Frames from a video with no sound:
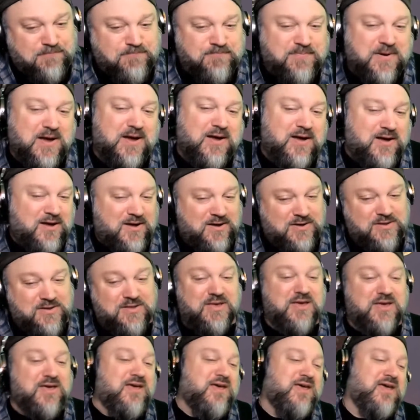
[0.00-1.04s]
ba,
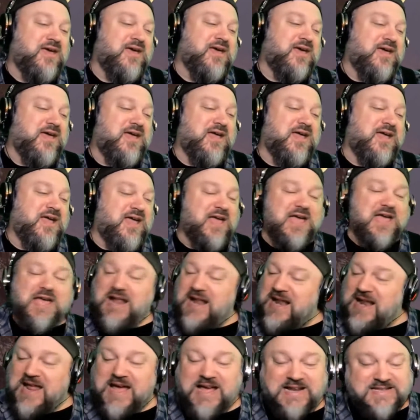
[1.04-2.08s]

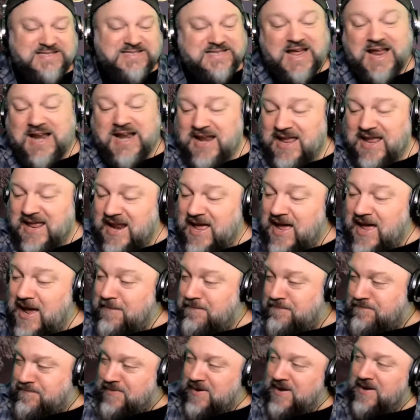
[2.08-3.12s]
yeah, la da la la
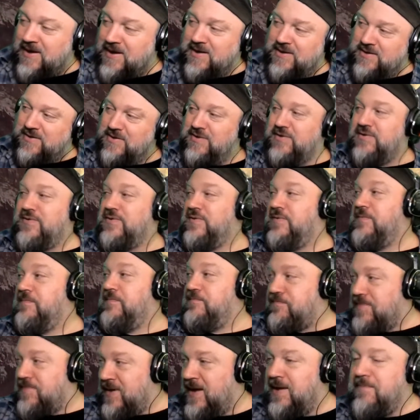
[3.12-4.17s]
ba,
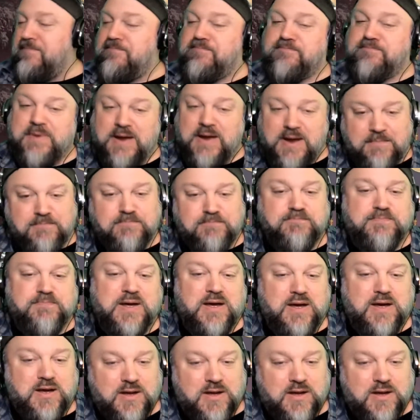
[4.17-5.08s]
ba, ba, ba,